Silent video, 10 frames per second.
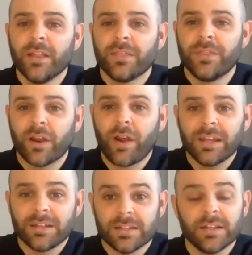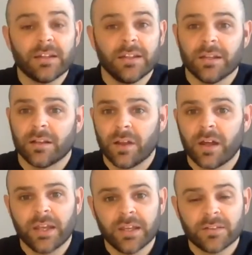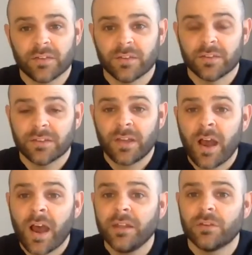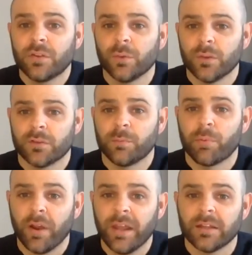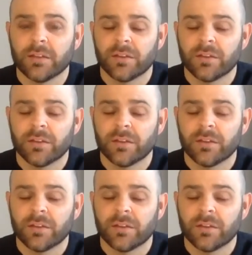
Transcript: Their identity in a lot of cases is tied to this brand.